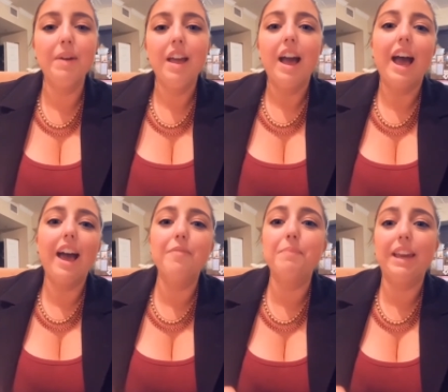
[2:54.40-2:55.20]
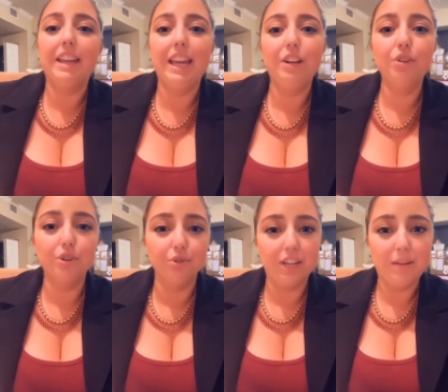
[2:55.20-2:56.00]
I have my keto
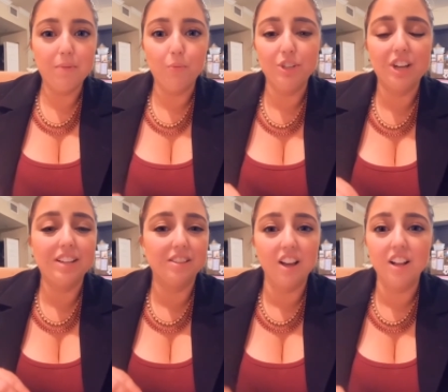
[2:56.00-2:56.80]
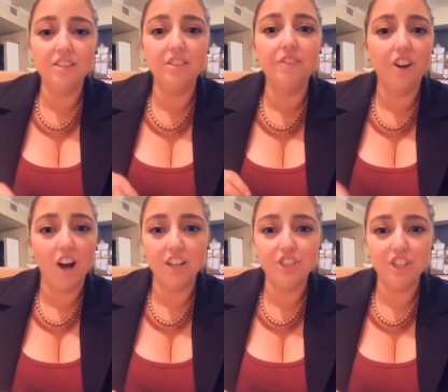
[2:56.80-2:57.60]
cream, which has lots of
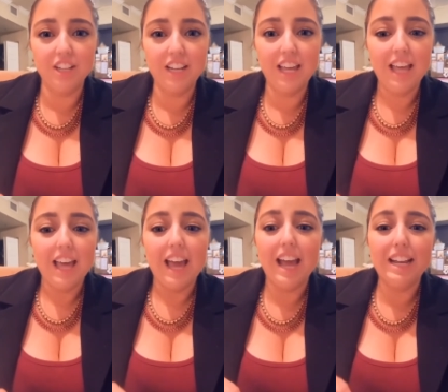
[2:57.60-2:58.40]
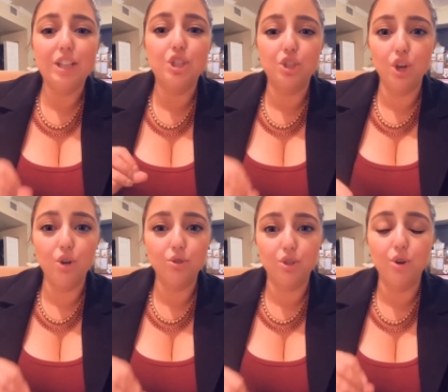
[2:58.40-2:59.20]
collagen in it, and it's so,
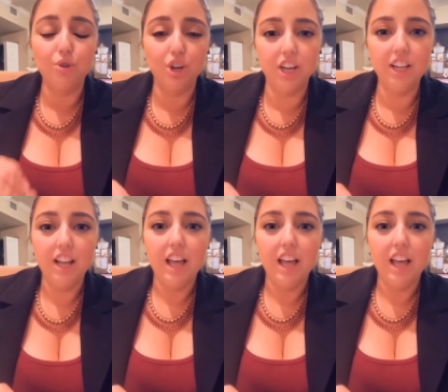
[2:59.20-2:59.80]
so good.